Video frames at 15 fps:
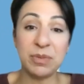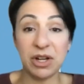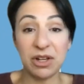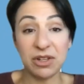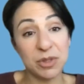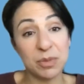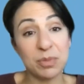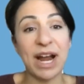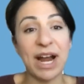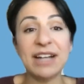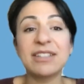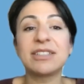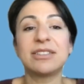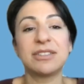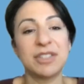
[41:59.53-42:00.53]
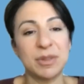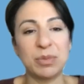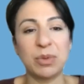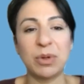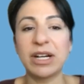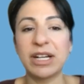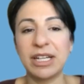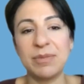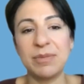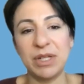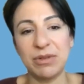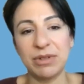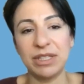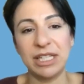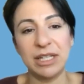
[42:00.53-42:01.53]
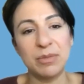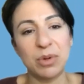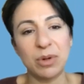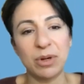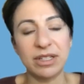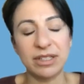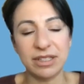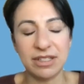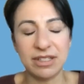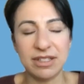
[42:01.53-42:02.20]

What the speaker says: but also practical support can be really important.